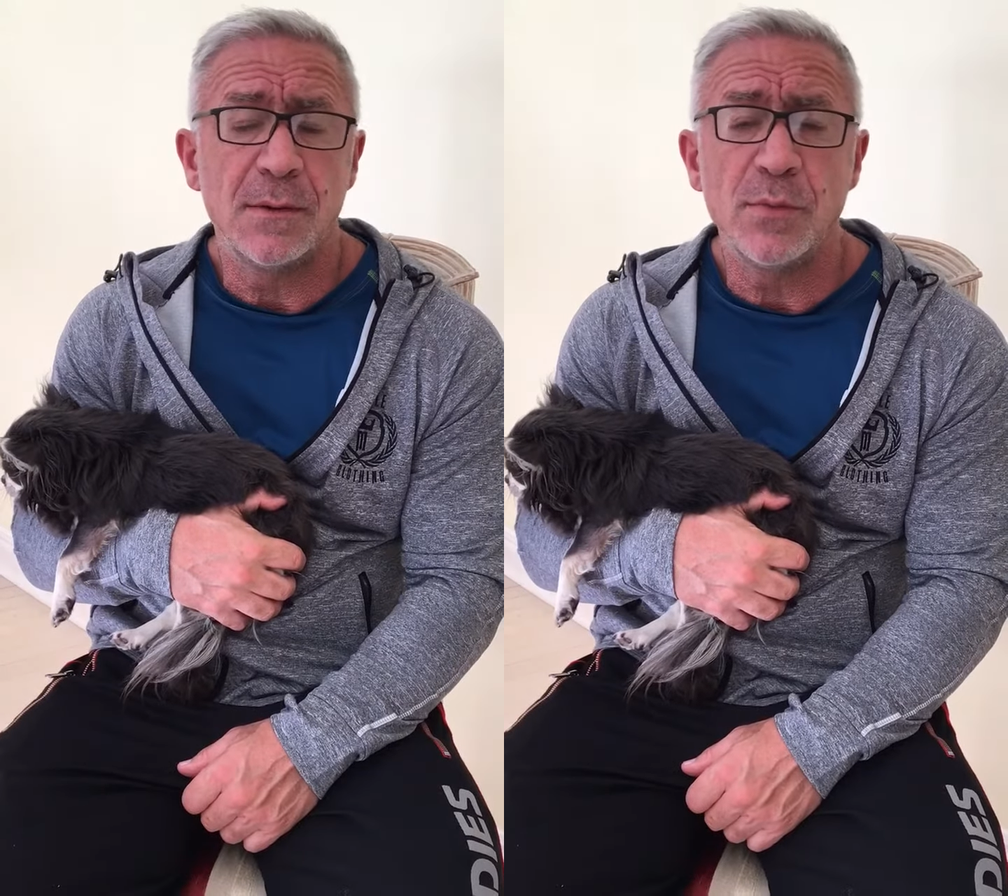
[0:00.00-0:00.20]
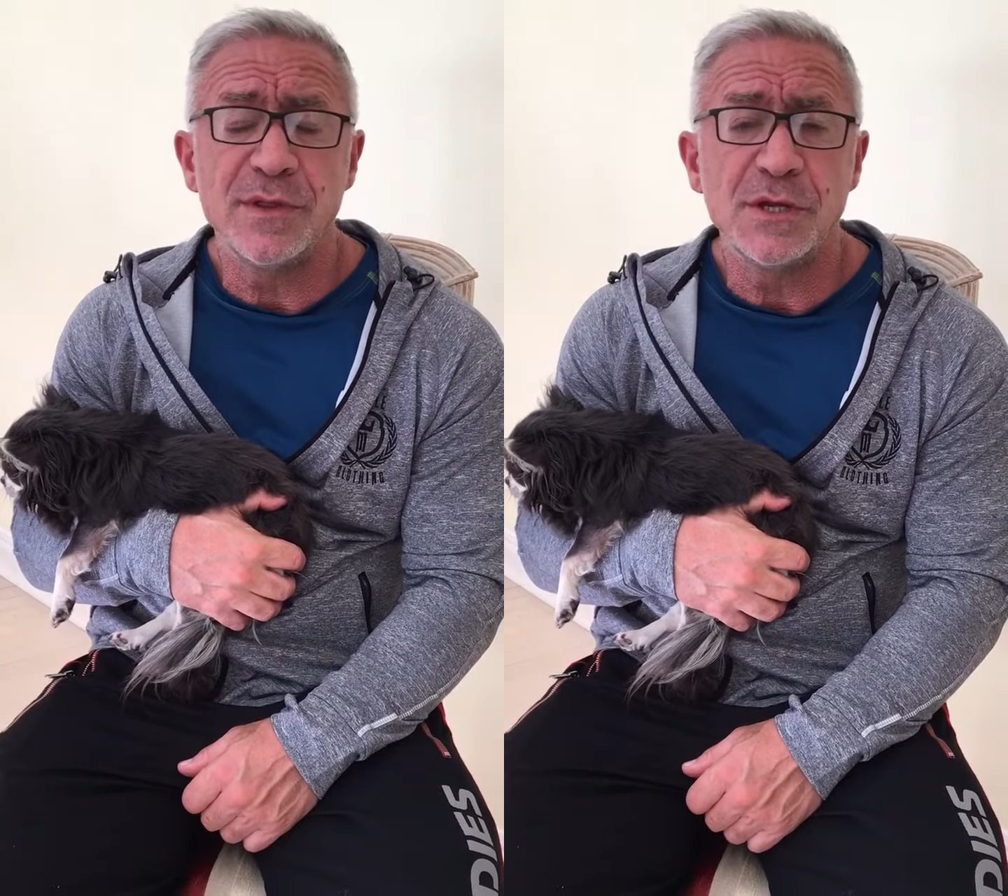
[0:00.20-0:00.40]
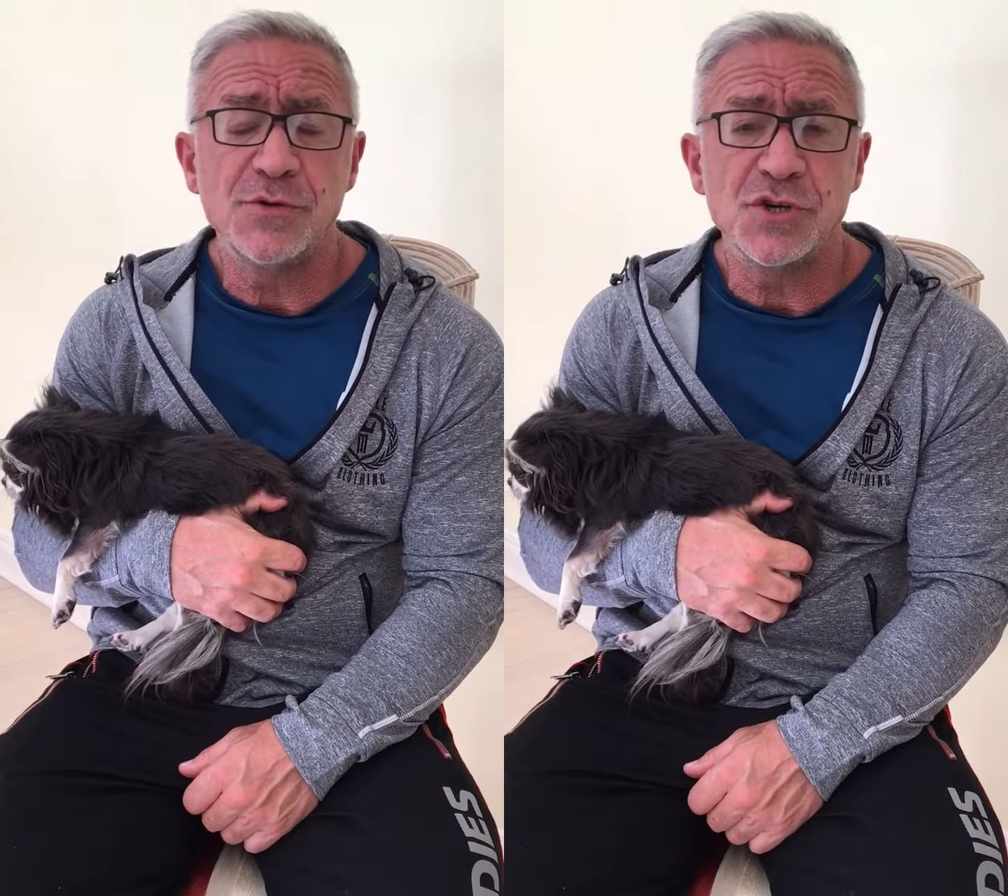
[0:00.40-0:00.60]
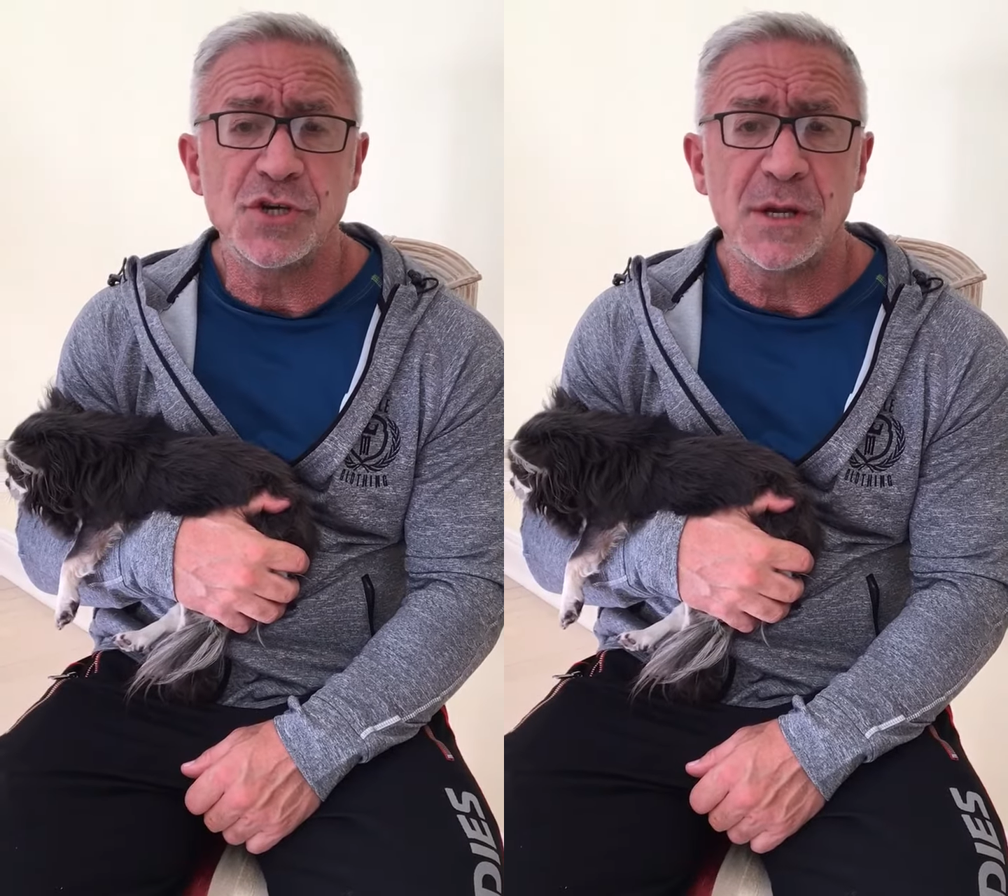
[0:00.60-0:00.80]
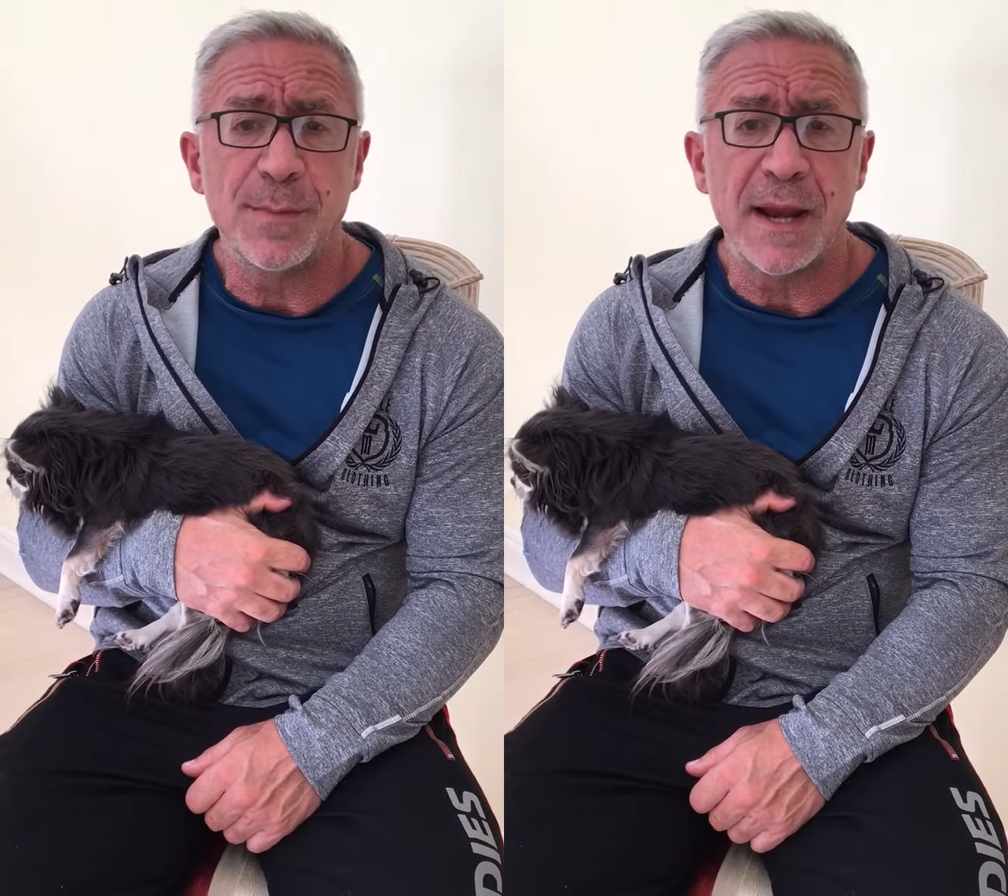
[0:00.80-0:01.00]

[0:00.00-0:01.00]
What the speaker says: with a nutritional